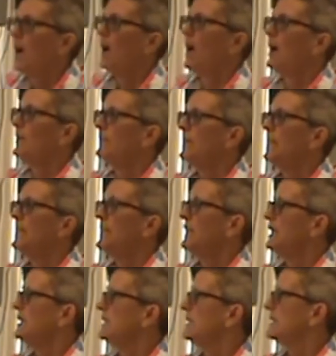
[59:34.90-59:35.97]
Um, it
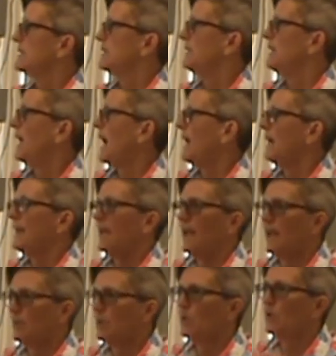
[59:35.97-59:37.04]
is not
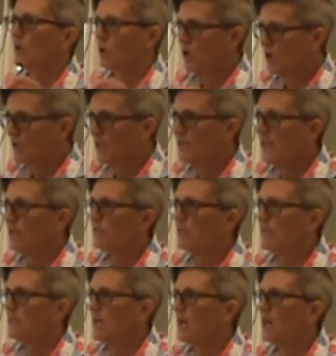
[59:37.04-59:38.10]
able currently to
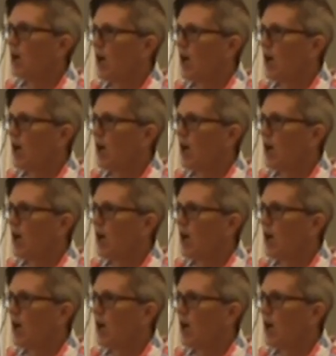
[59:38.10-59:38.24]
be done